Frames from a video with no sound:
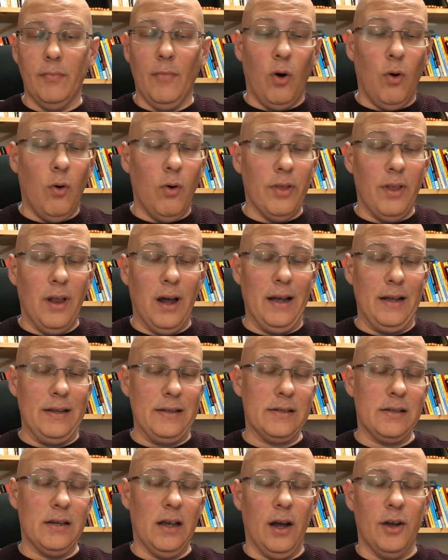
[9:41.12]
All
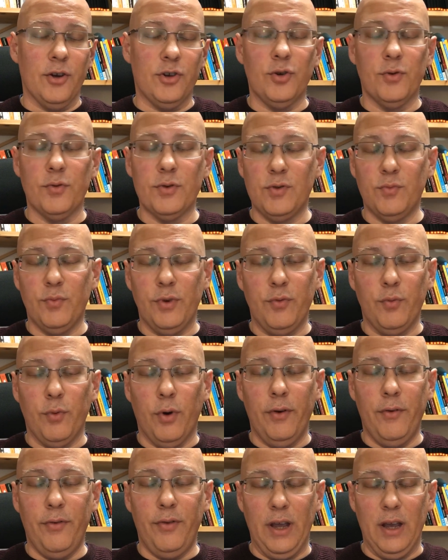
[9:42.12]
lines are chosen with
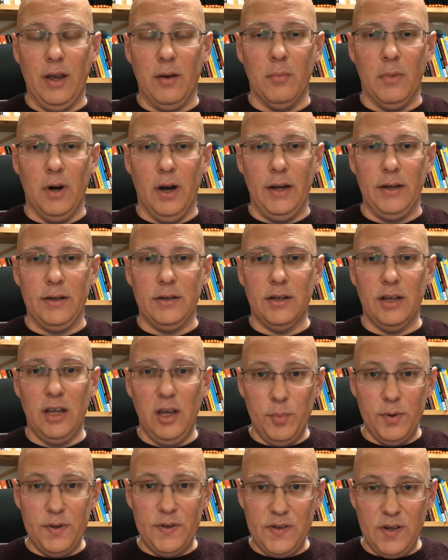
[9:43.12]
one thing in mind:
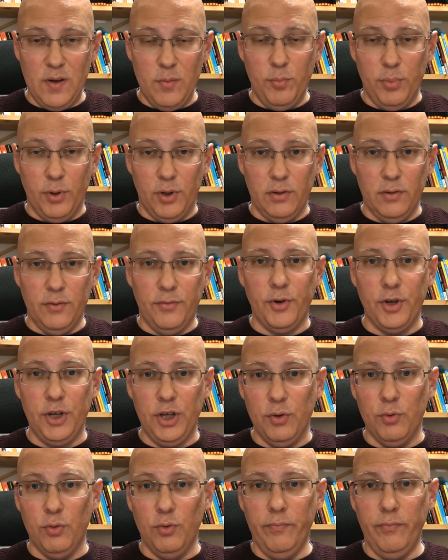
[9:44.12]
keep it simple
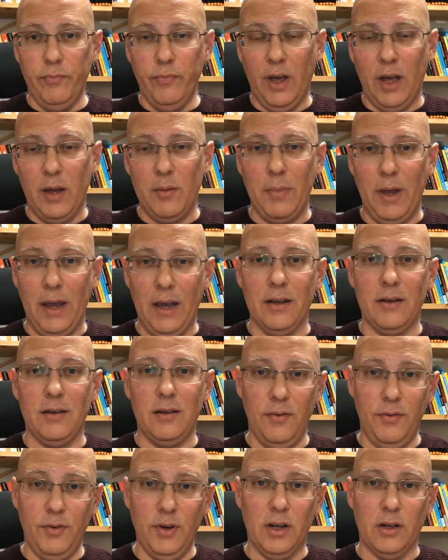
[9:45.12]
for you and make
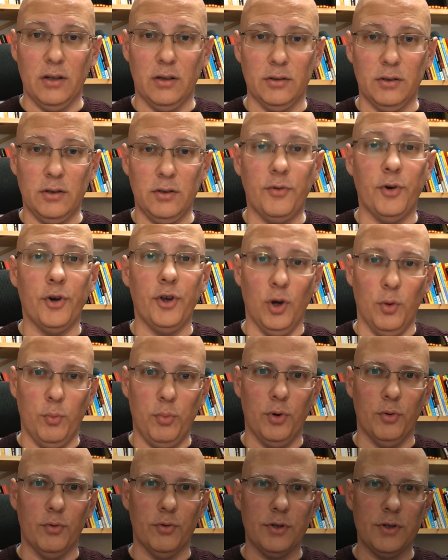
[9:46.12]
it difficult for
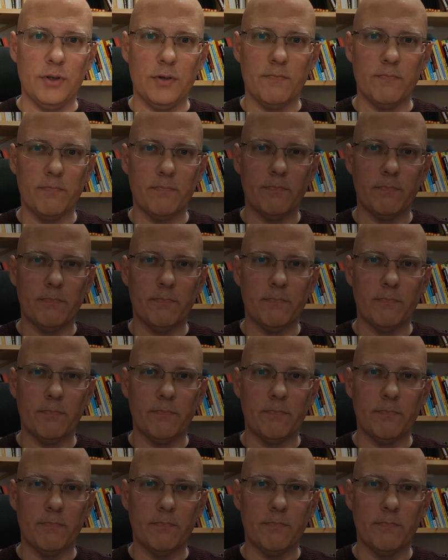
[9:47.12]
your opponent.